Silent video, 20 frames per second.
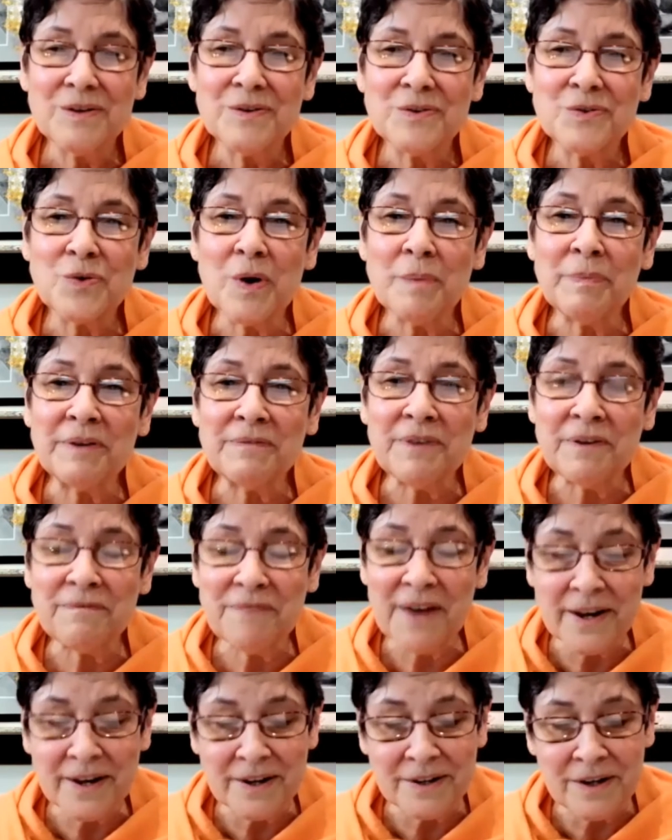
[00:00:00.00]
Swami
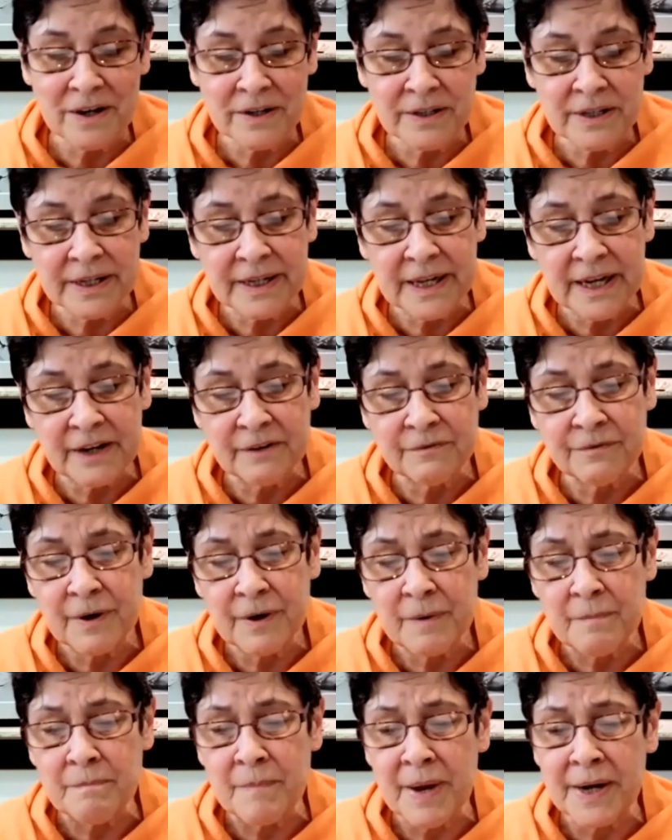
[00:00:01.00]
Vivekananda gave
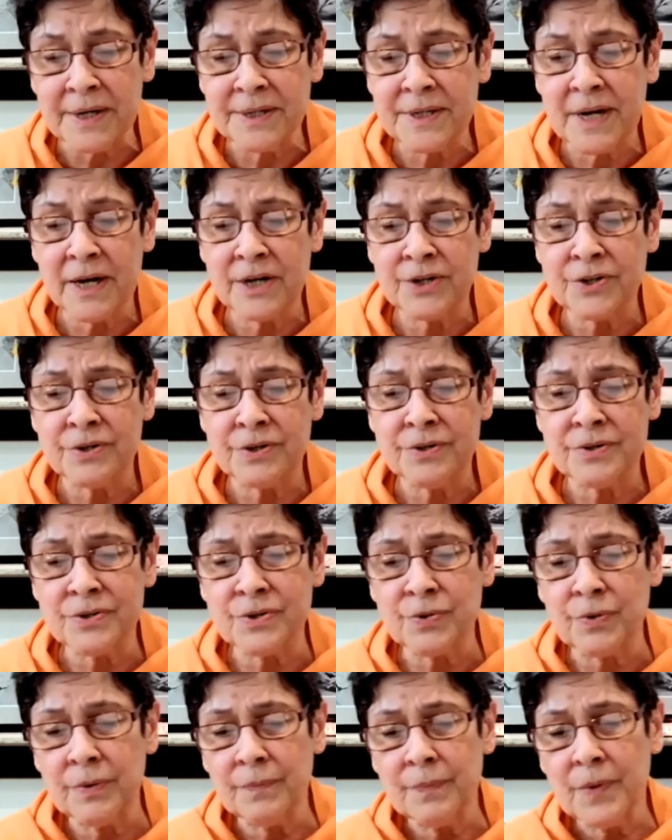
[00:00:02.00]
meditations
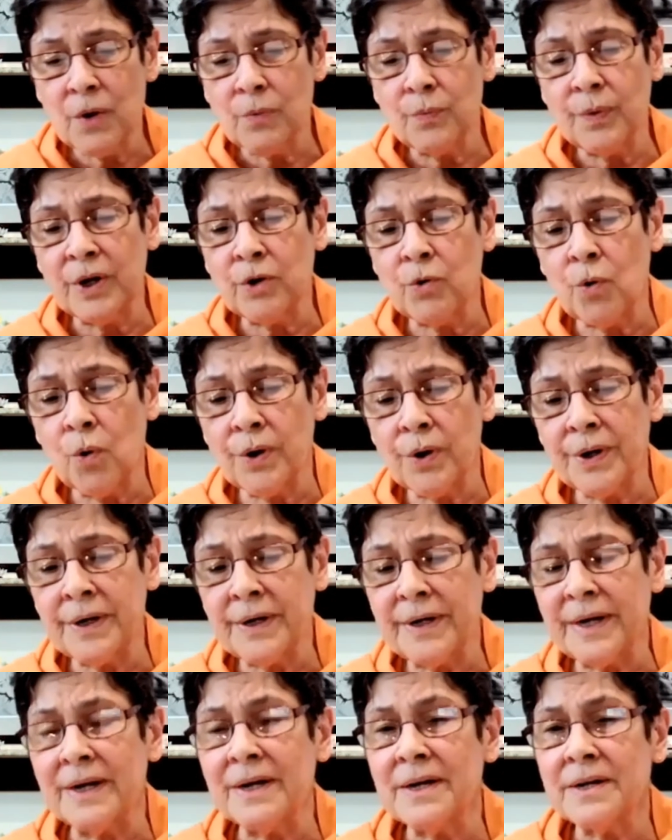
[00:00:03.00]

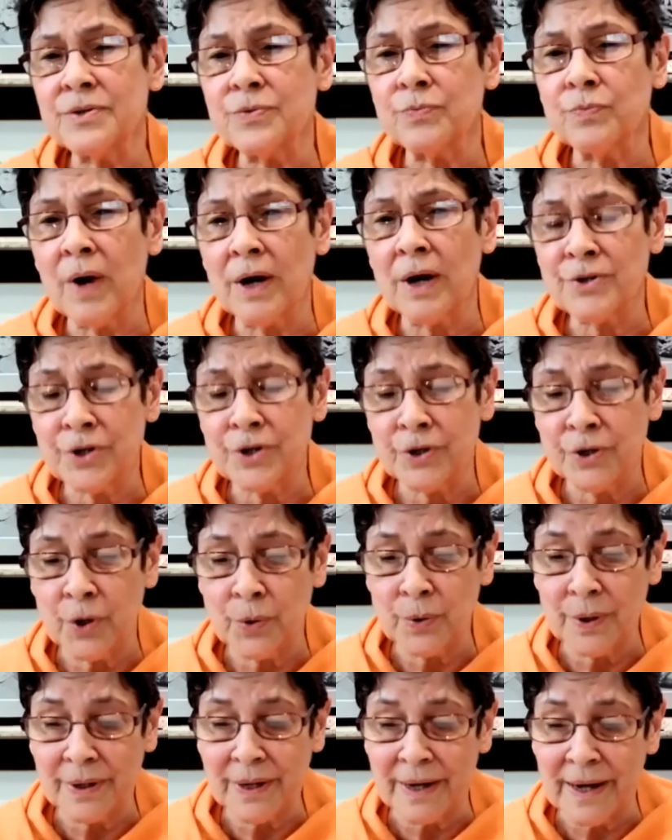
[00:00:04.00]
recorded in his Raja
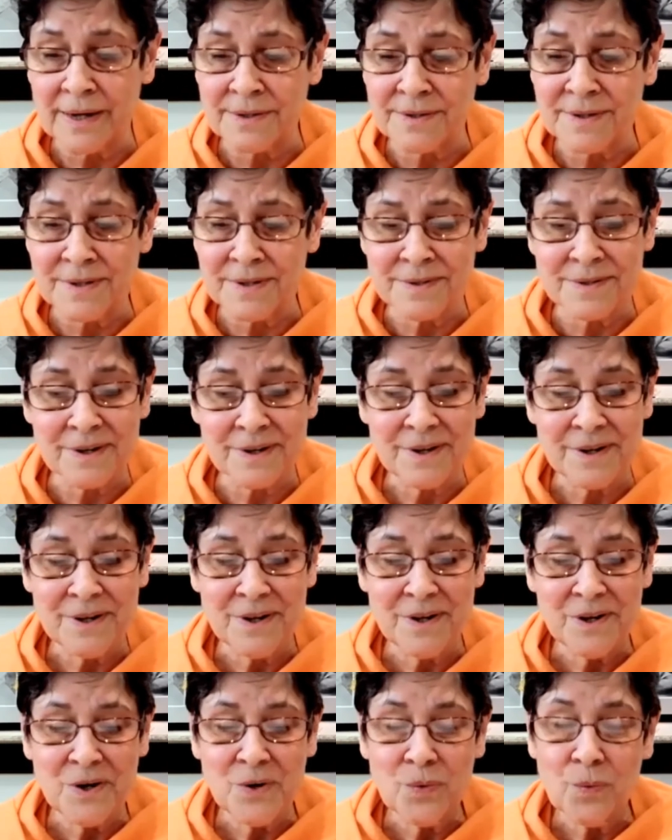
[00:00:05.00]
Yoga classes,
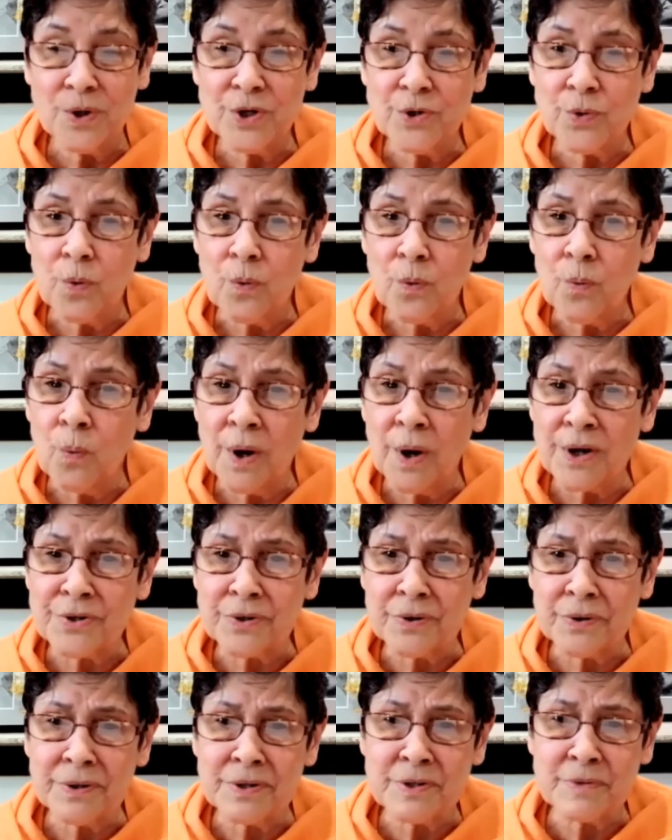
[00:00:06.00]
which
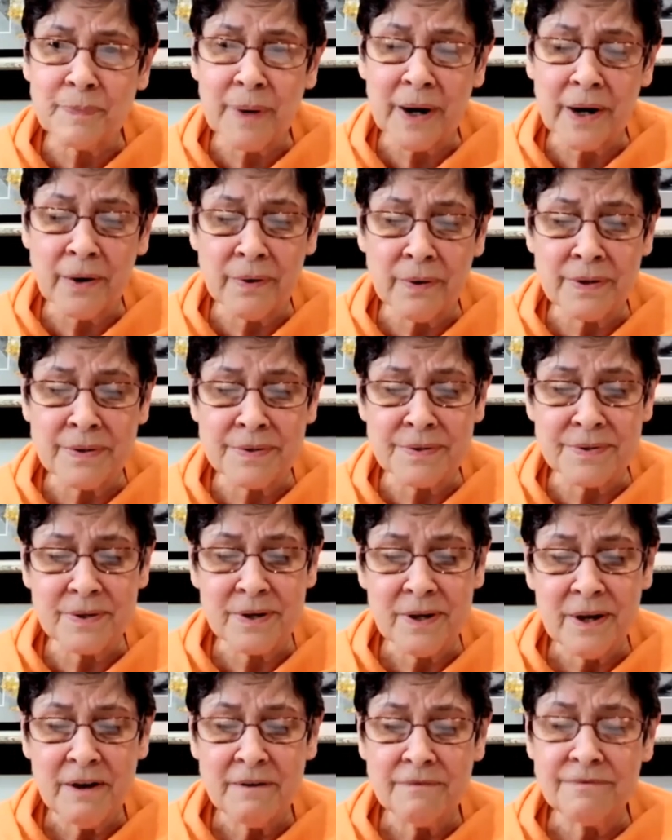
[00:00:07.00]
Western aspirants
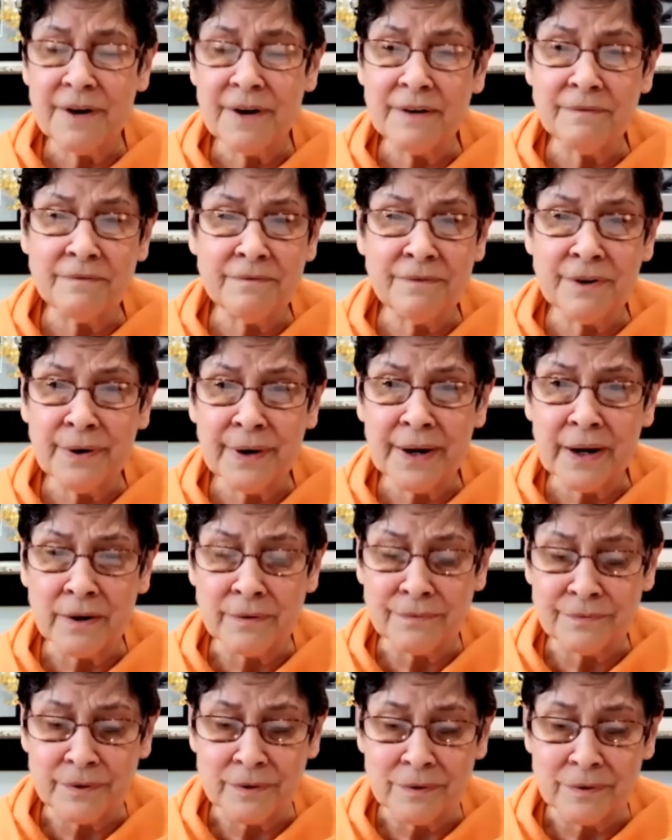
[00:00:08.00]
find very
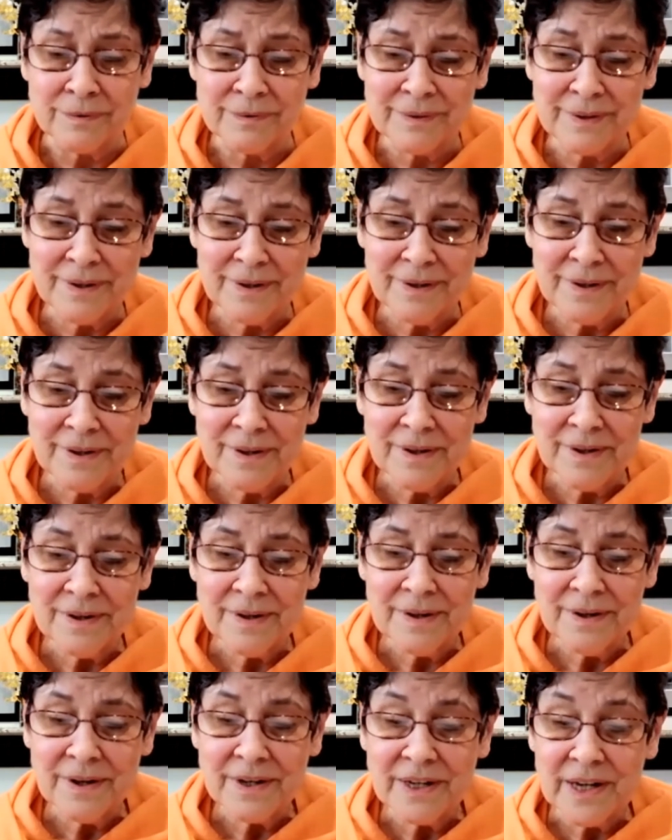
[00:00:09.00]
helpful.
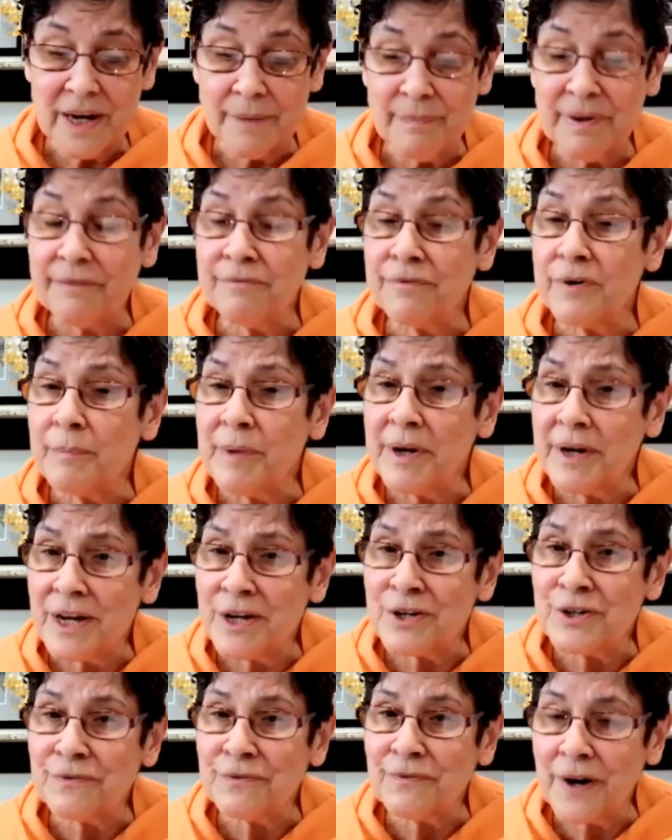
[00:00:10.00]
Coming from an
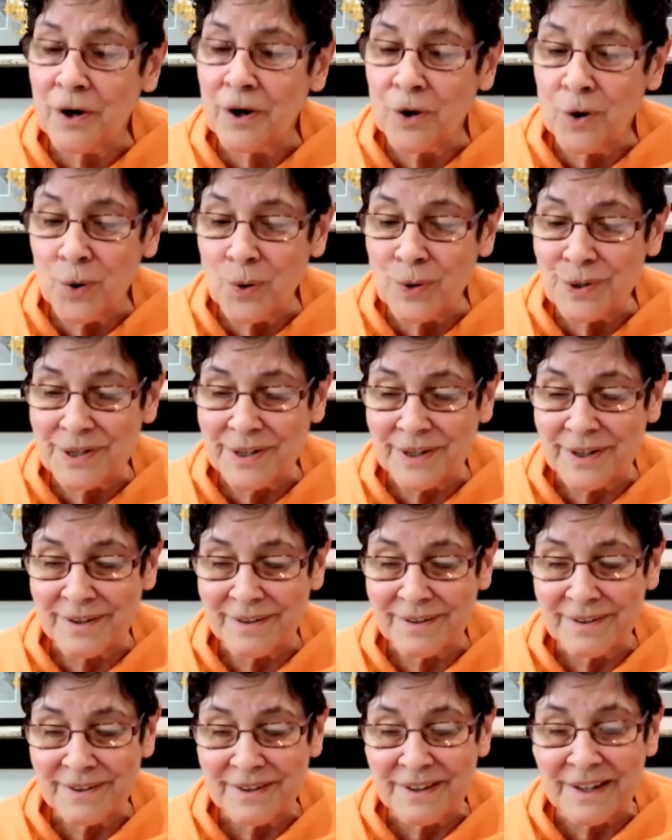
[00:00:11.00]
Ishvara Koti,
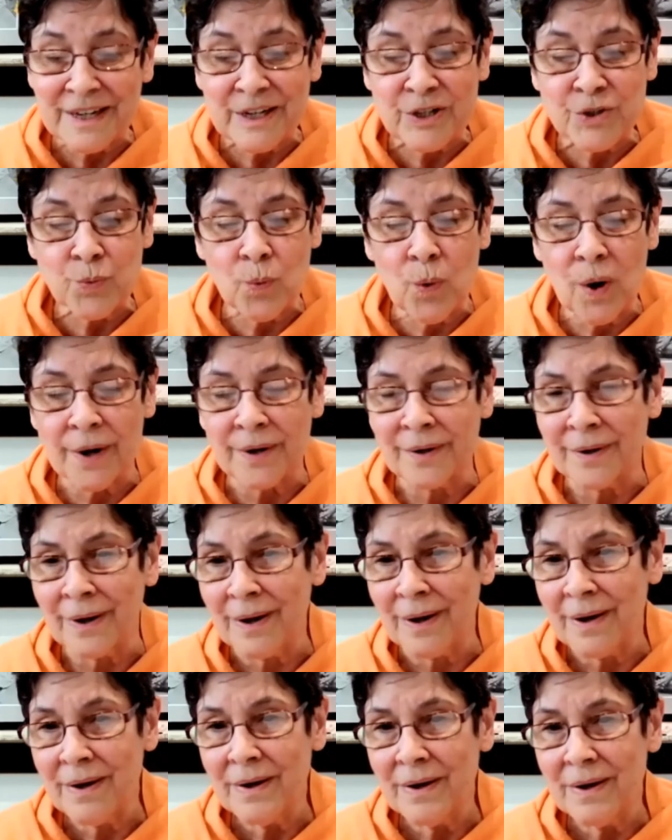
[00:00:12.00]
each one
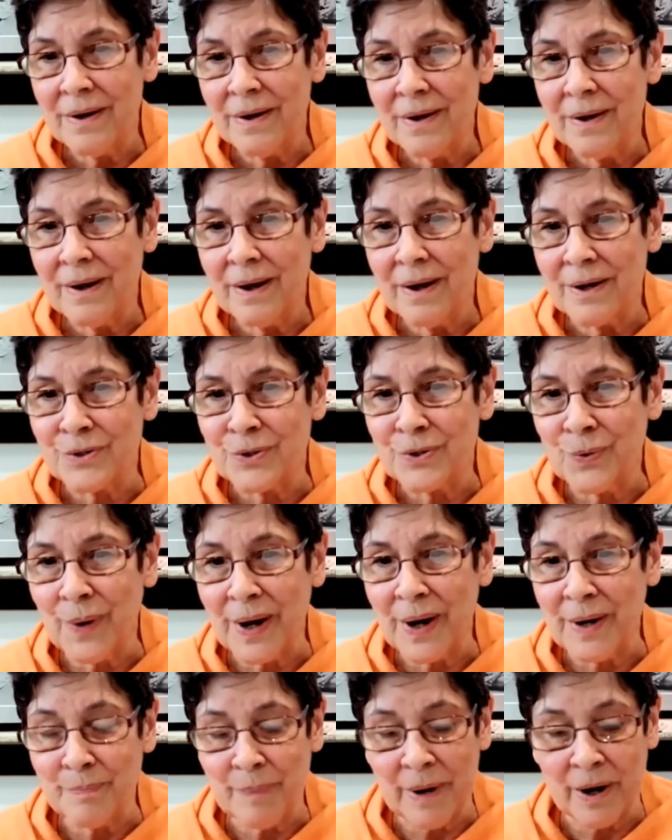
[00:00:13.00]
has
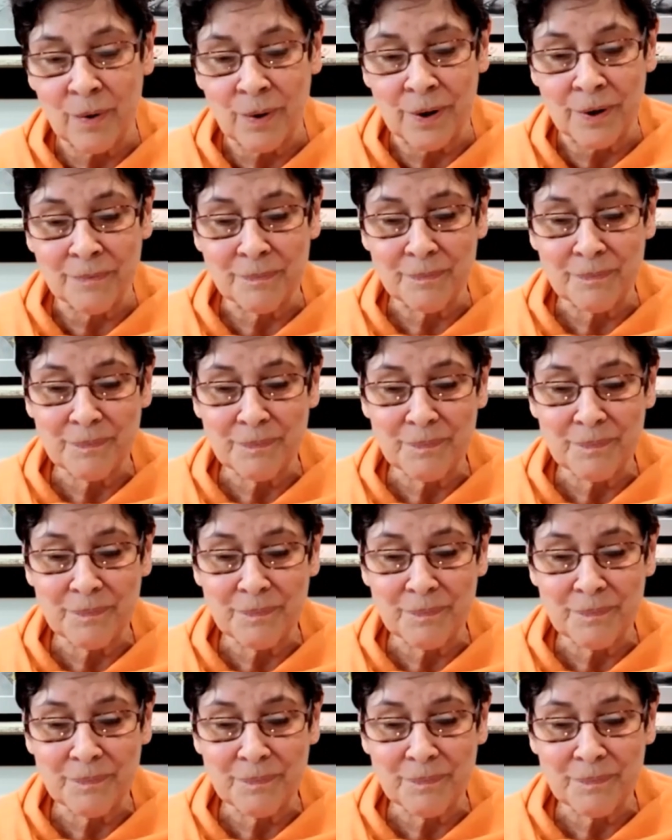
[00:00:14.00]
great power.